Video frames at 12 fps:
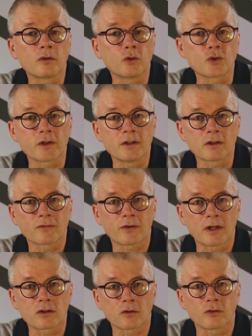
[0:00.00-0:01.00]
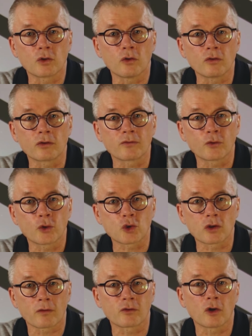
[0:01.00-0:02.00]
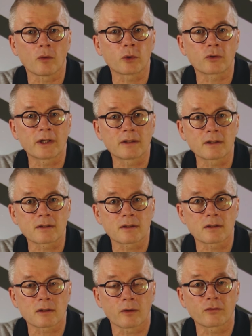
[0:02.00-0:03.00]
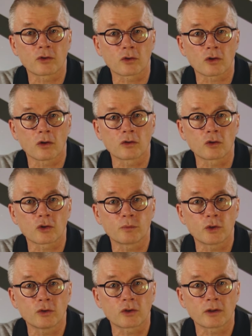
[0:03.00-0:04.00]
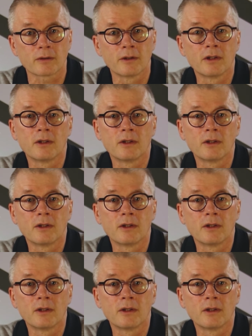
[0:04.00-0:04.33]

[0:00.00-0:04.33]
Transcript: user interface of an older version of your operating system on your computer,